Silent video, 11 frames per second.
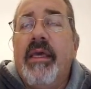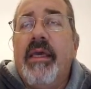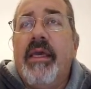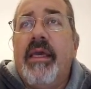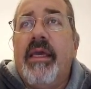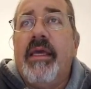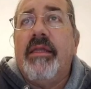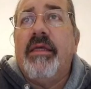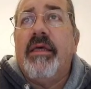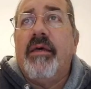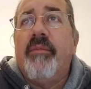
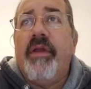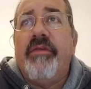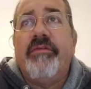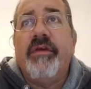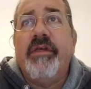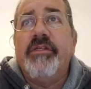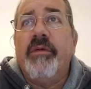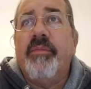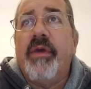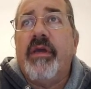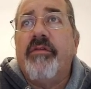And basically I
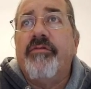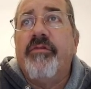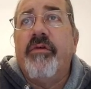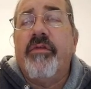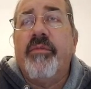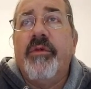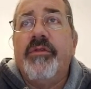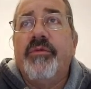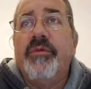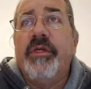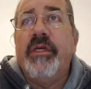jumped back and forth
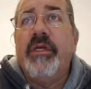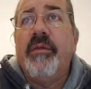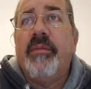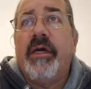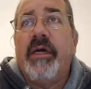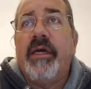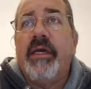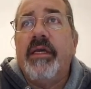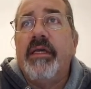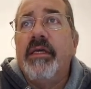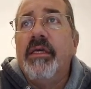between
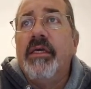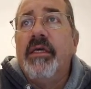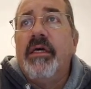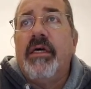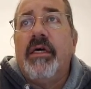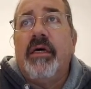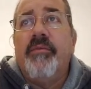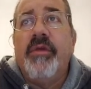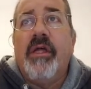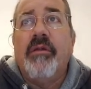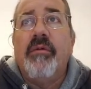my
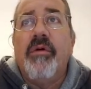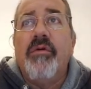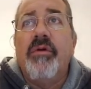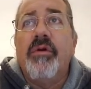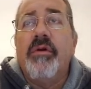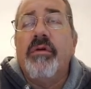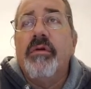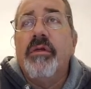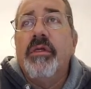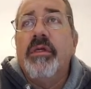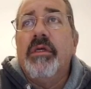yellow ochre
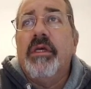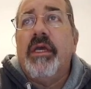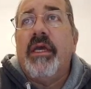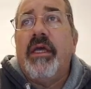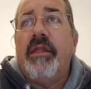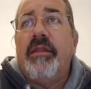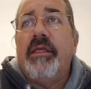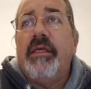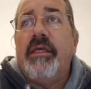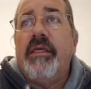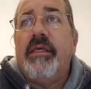and
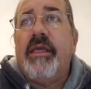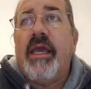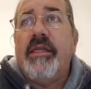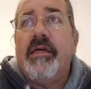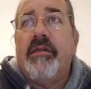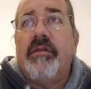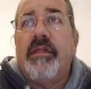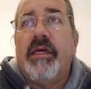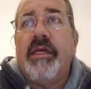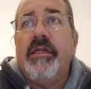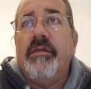the cad yellow
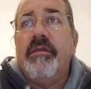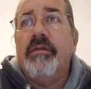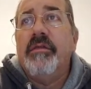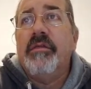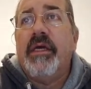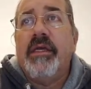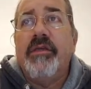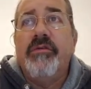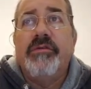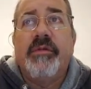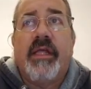light. I
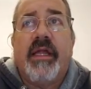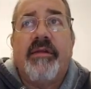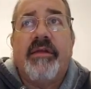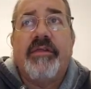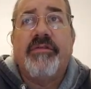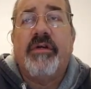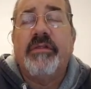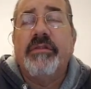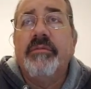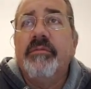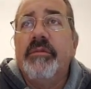used a lot of
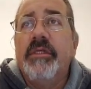asphaltum.